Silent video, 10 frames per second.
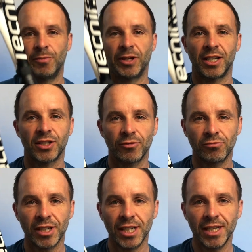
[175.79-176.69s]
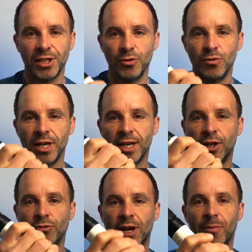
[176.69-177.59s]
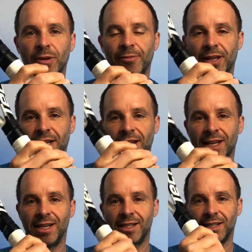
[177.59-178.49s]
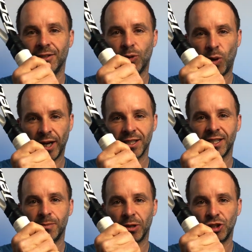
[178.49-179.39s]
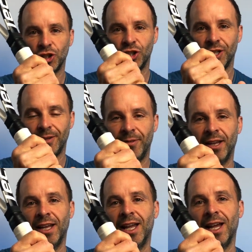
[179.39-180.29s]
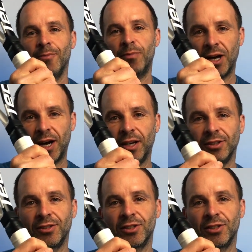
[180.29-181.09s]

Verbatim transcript: but it's a really unique grip it is quite spongy. But the